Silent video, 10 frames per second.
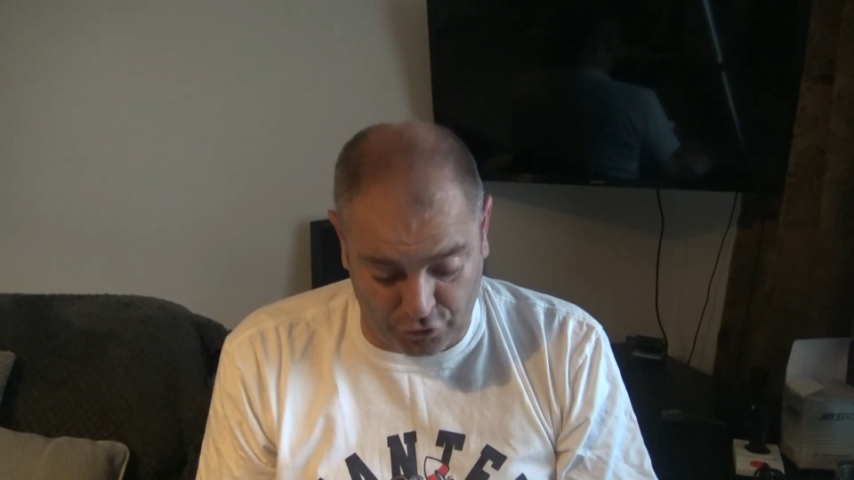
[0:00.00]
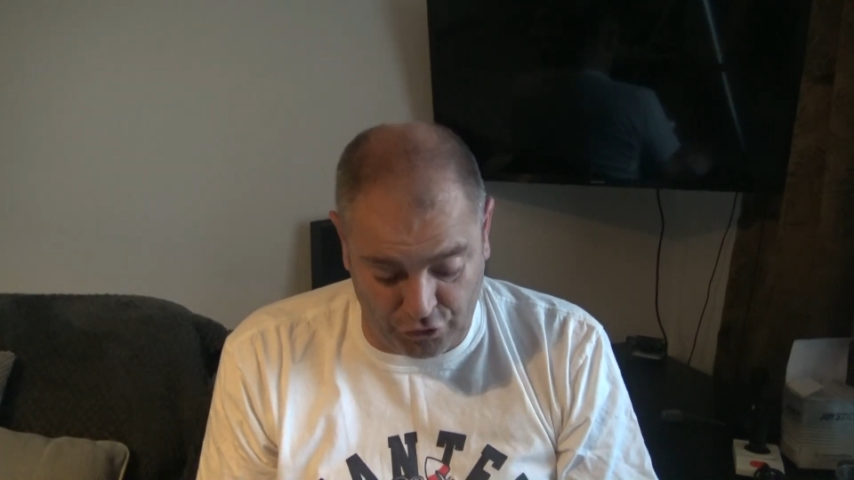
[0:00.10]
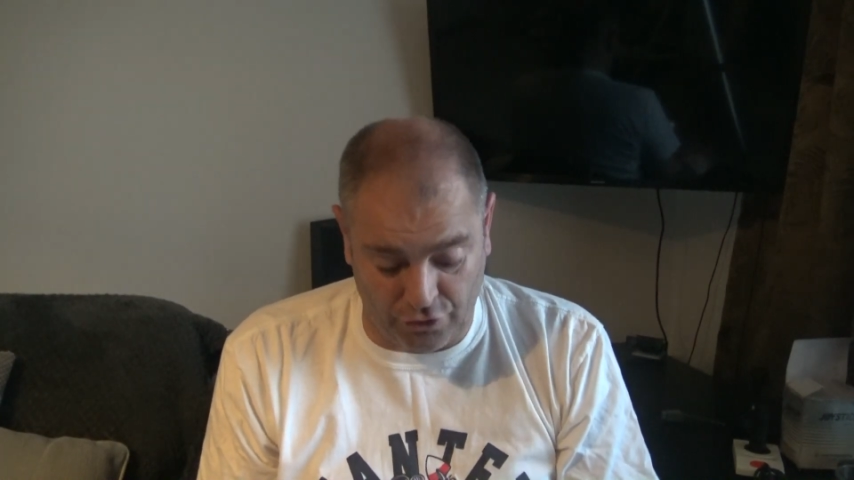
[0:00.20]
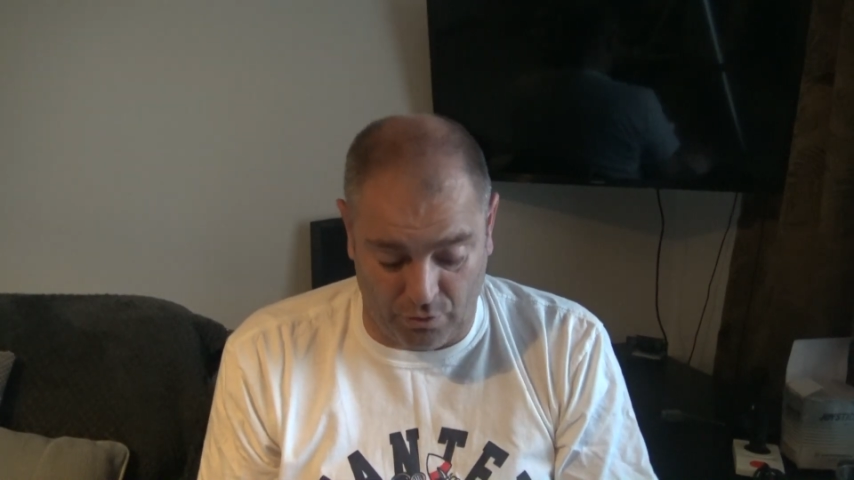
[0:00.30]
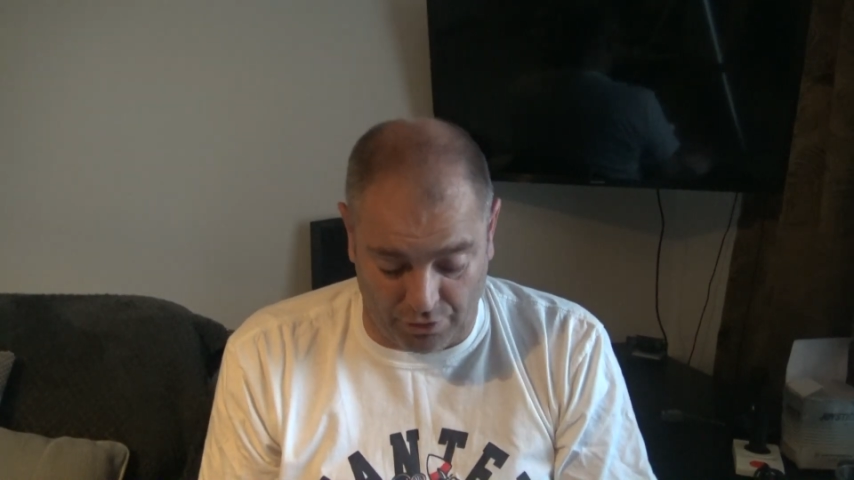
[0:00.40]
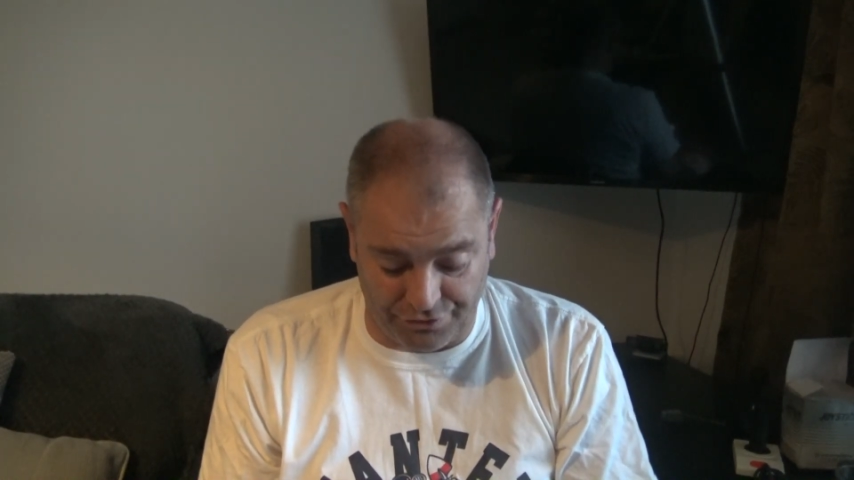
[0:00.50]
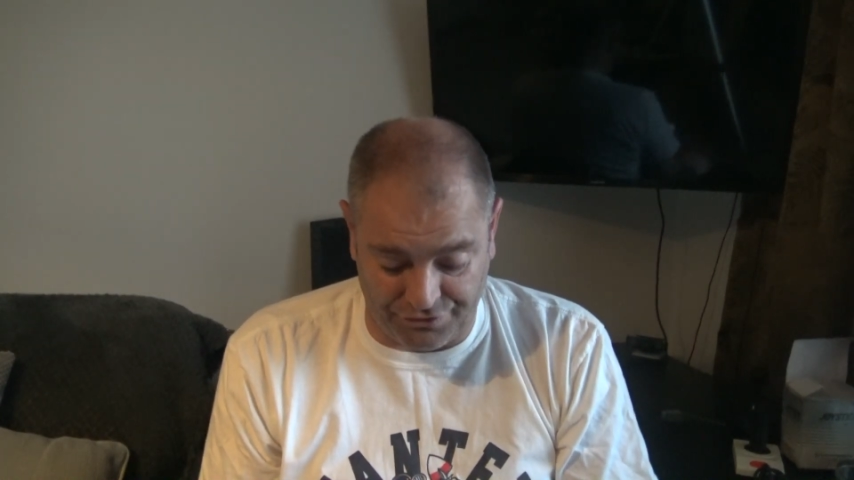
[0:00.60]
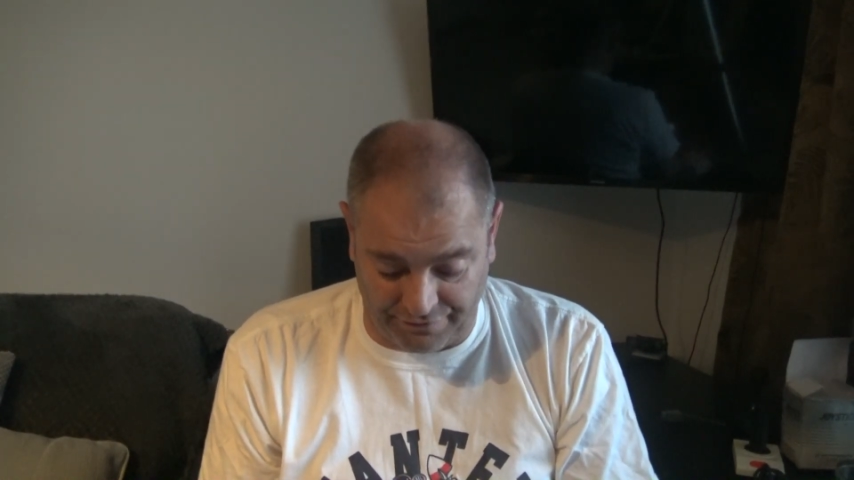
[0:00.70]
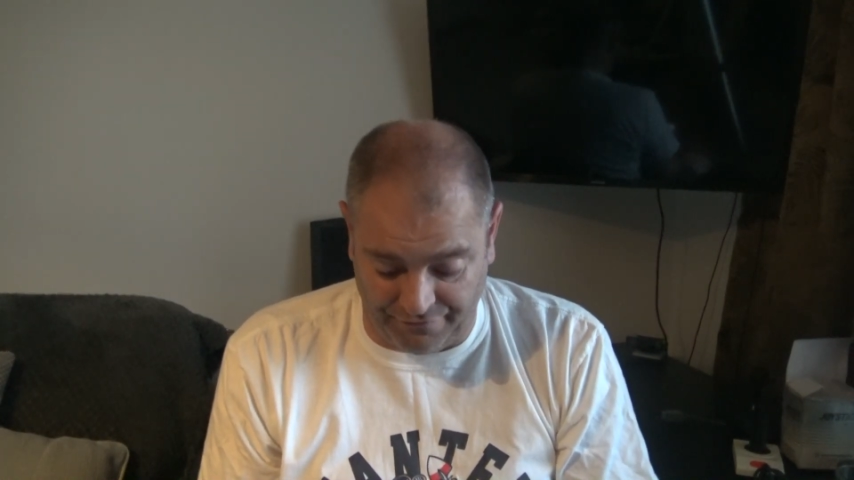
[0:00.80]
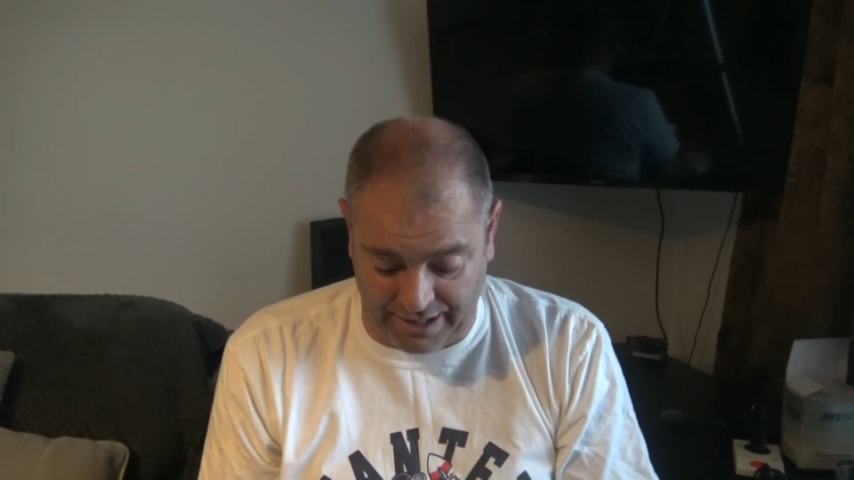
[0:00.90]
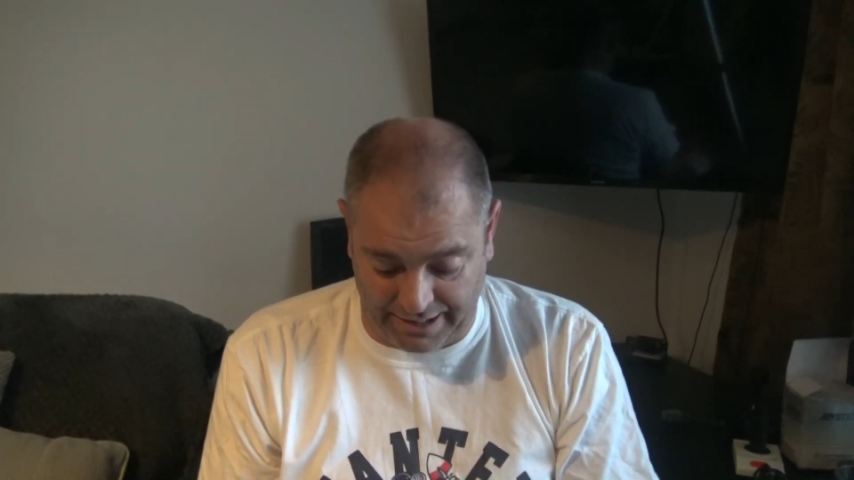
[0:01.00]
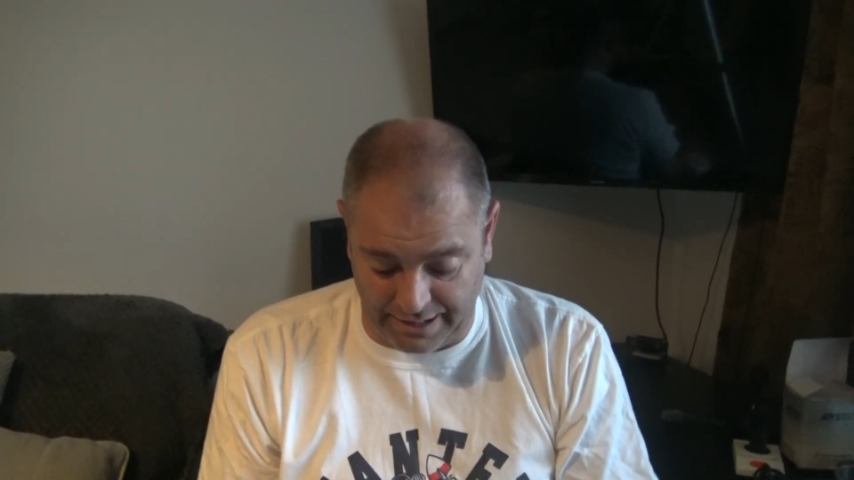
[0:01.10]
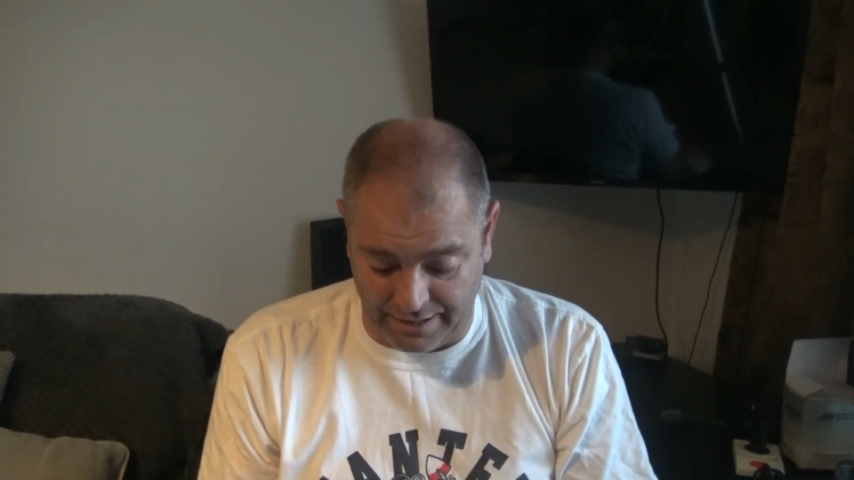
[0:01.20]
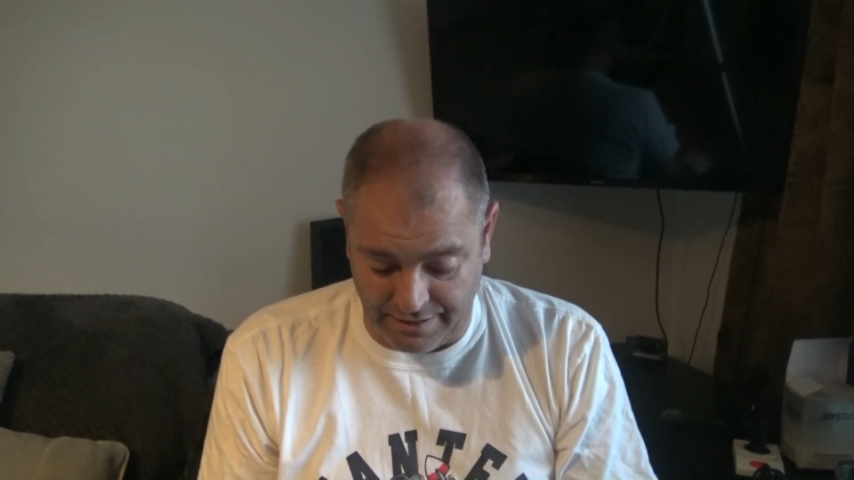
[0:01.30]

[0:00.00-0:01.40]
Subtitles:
do honestly think